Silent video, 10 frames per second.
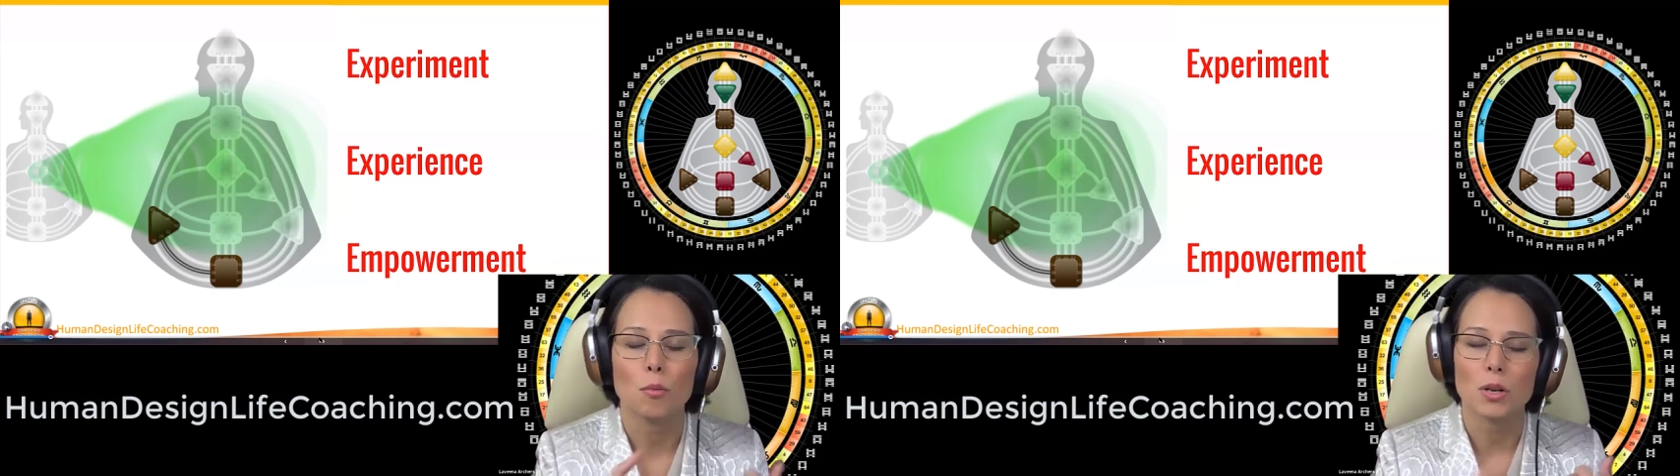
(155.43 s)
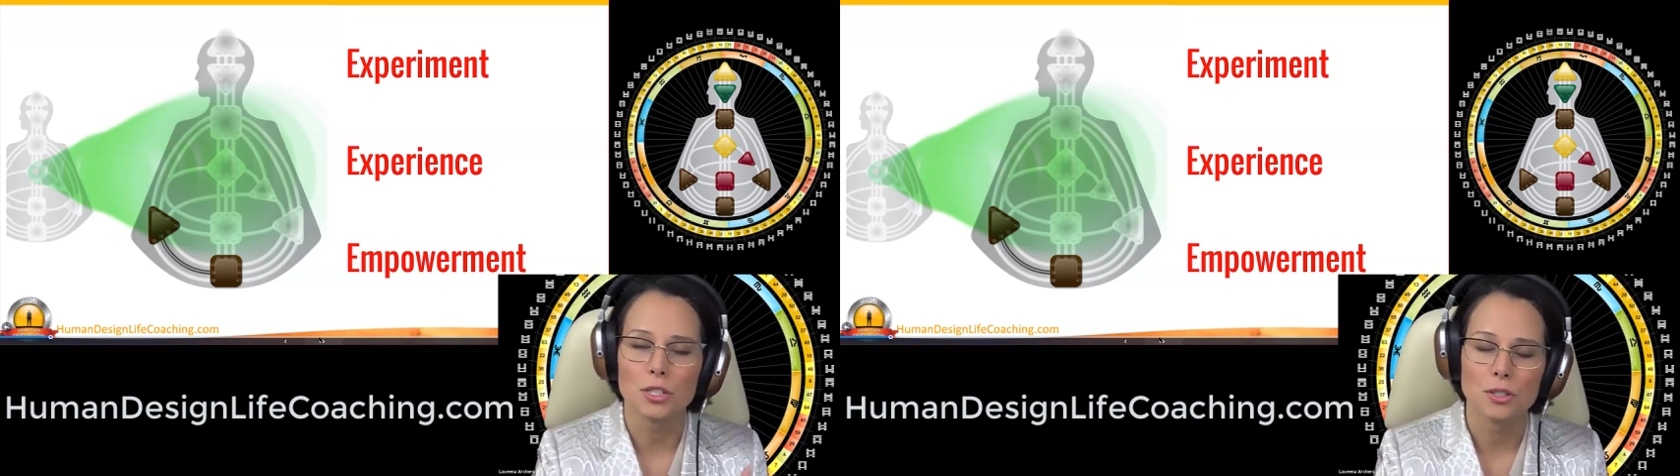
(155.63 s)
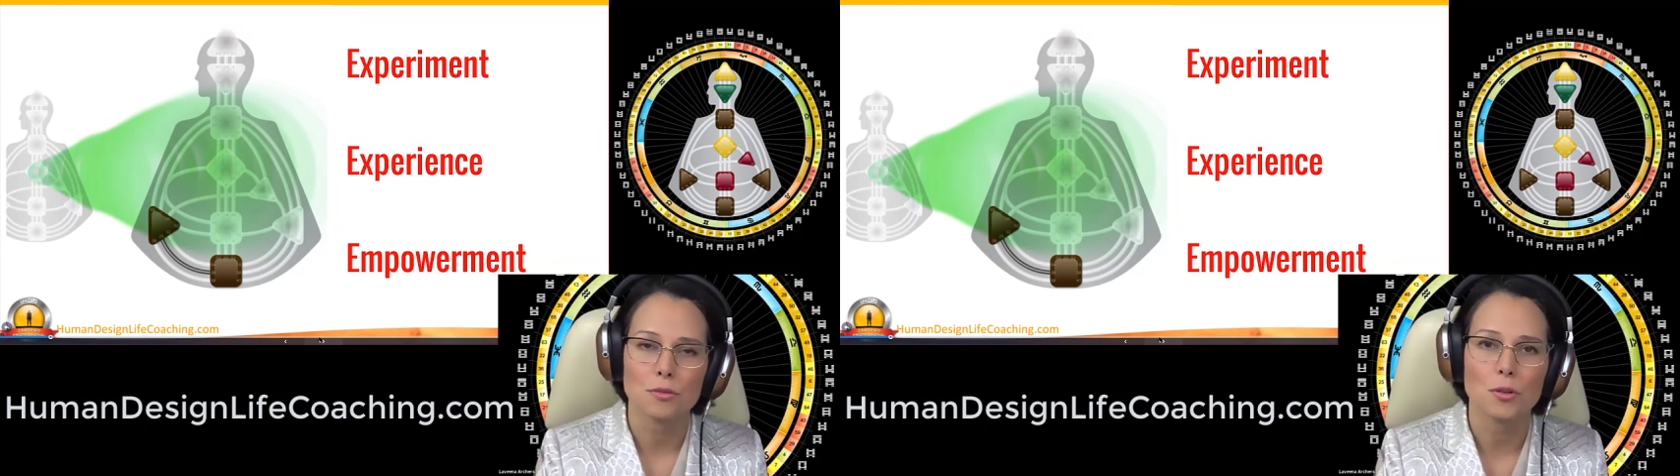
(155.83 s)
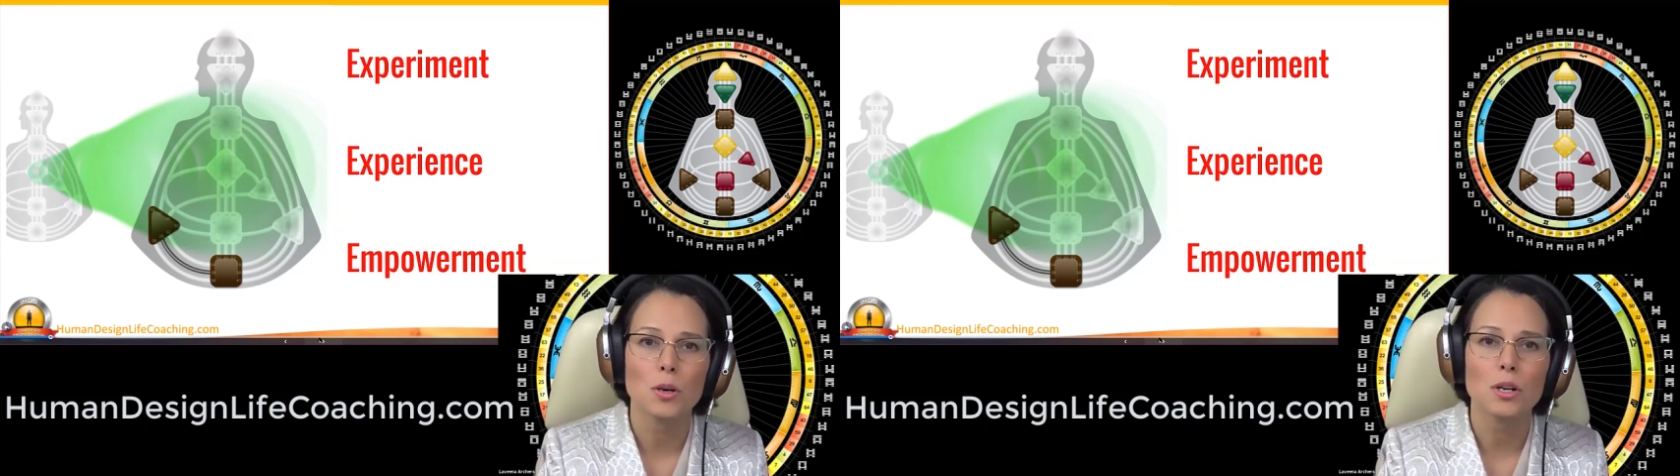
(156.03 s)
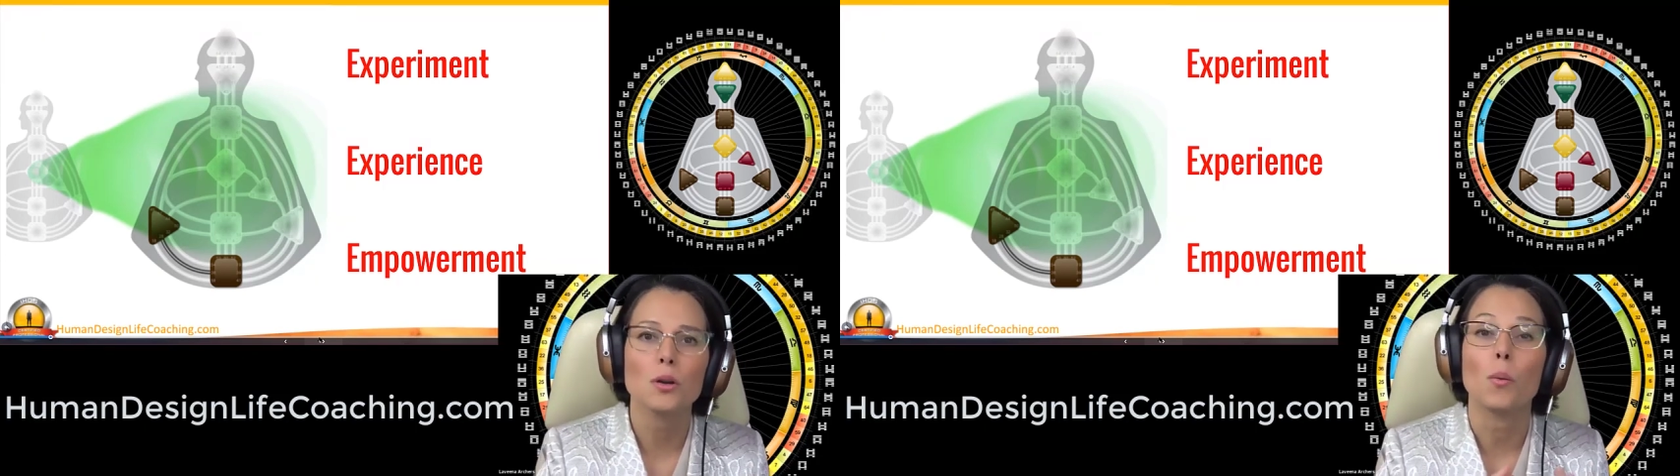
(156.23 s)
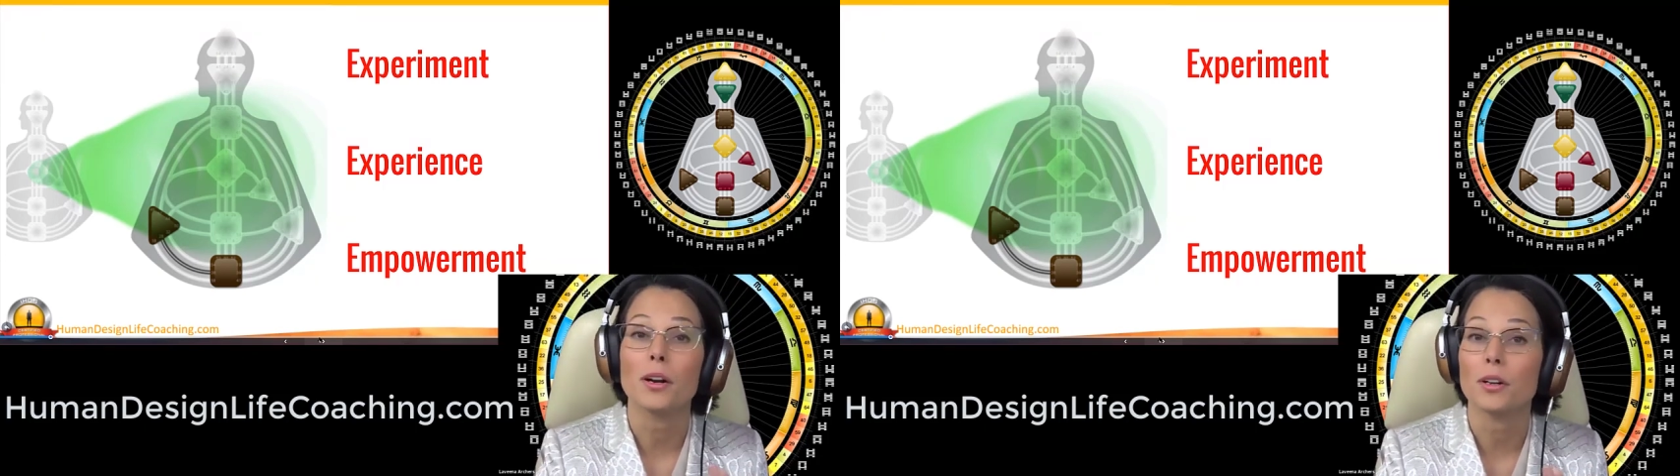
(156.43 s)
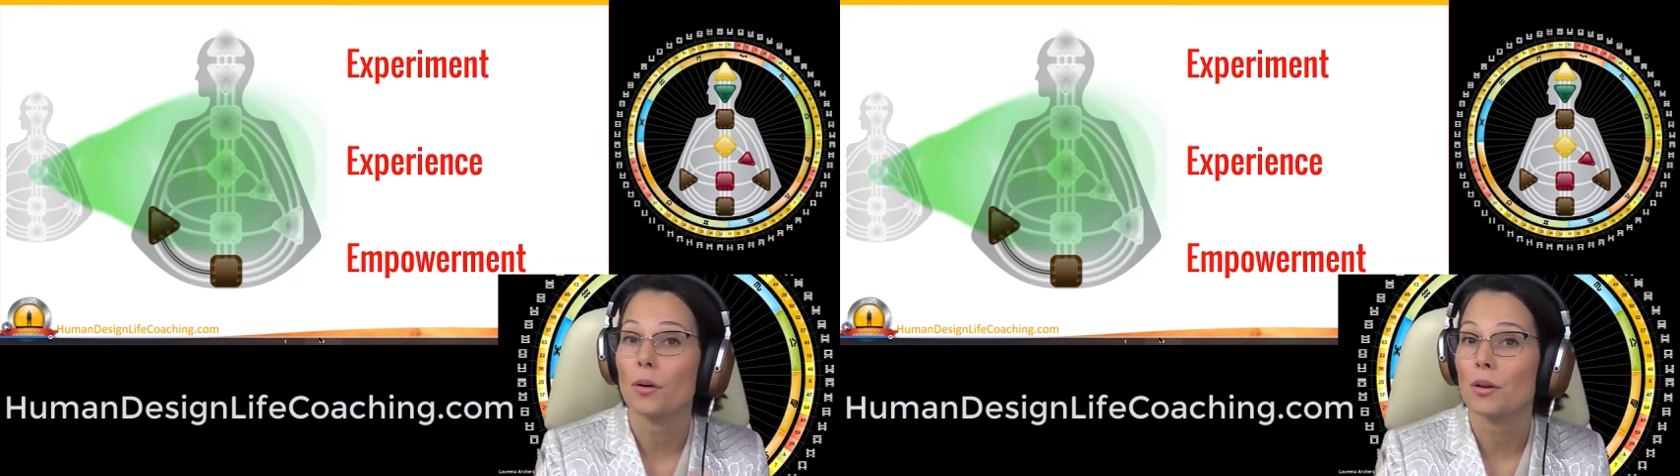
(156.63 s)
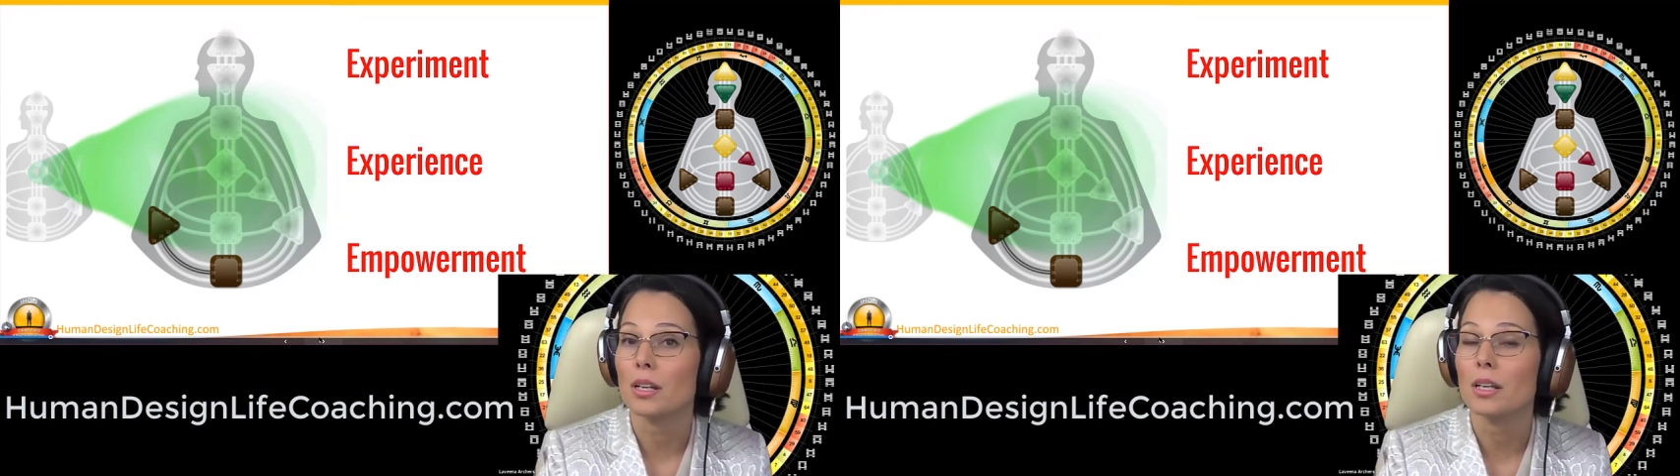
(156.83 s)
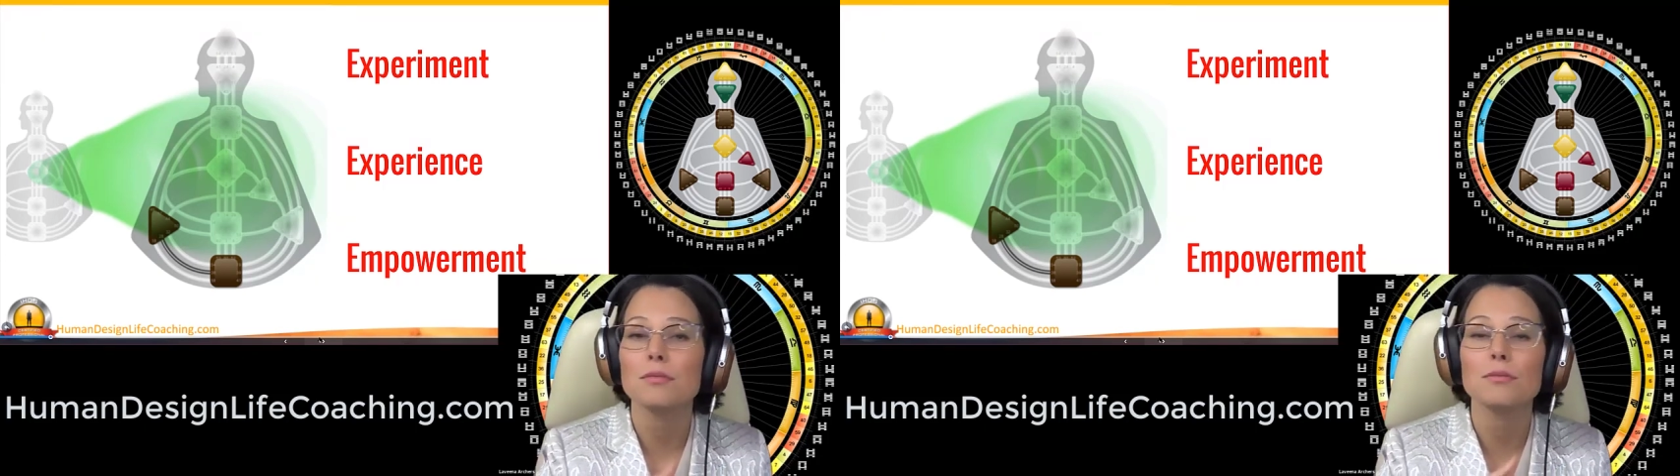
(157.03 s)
what to do for work, where to go to live,